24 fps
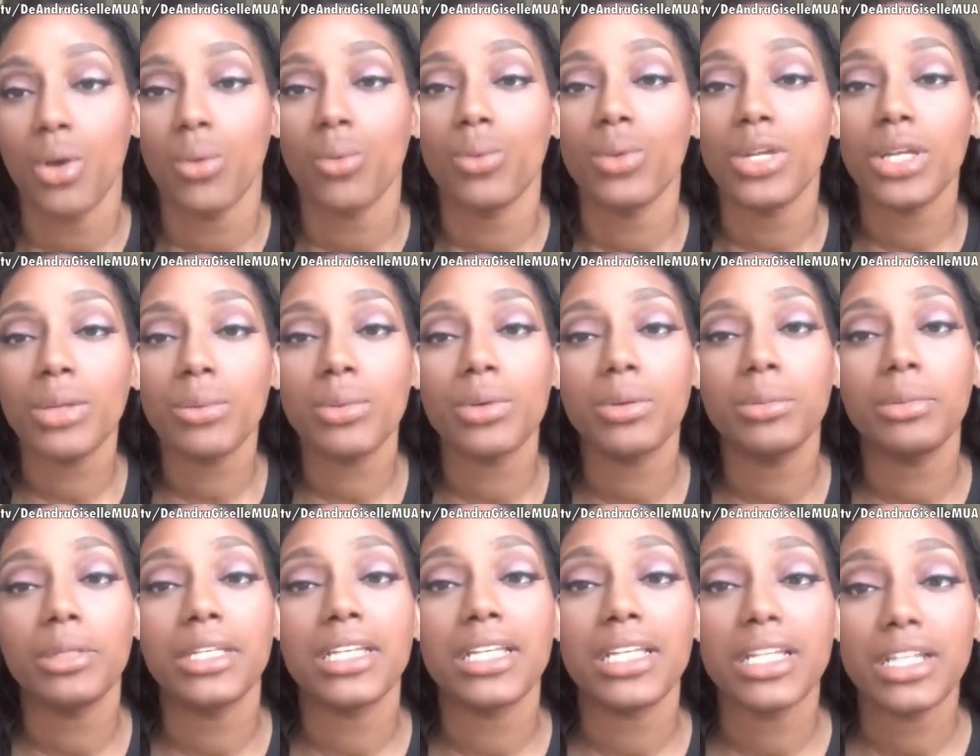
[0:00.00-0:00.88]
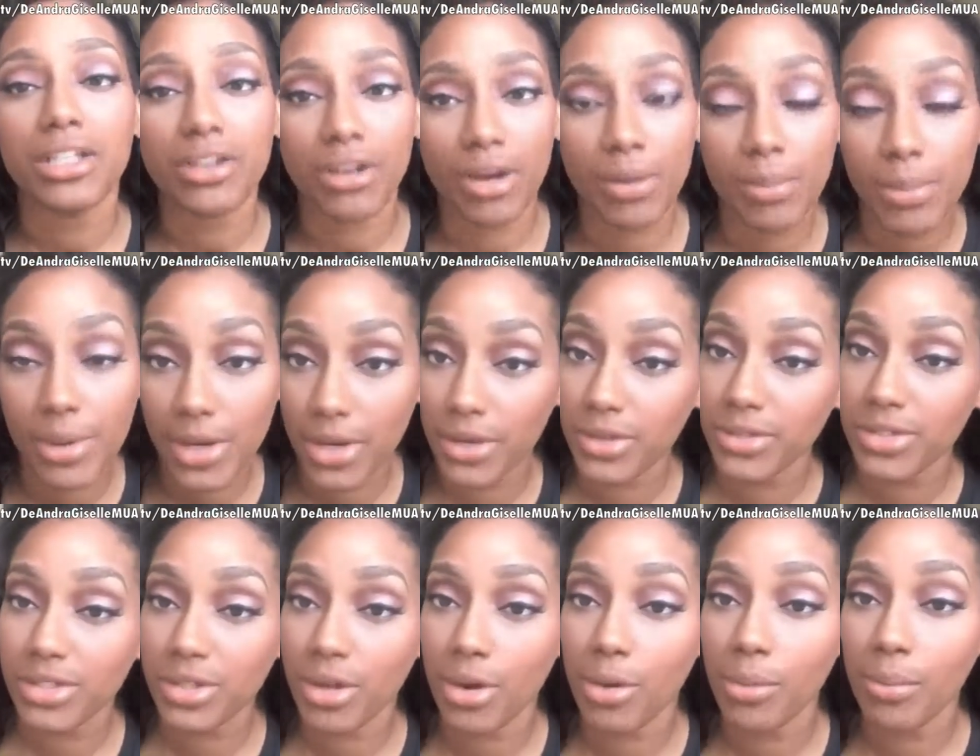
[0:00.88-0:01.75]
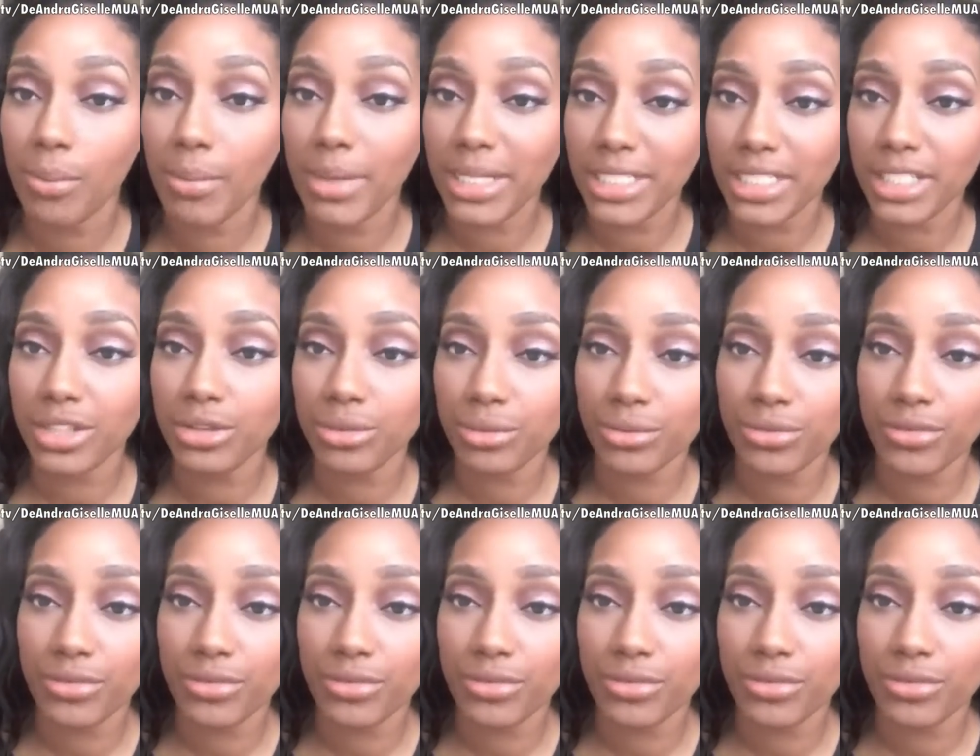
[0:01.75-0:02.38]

We will be here on Periscope Monday through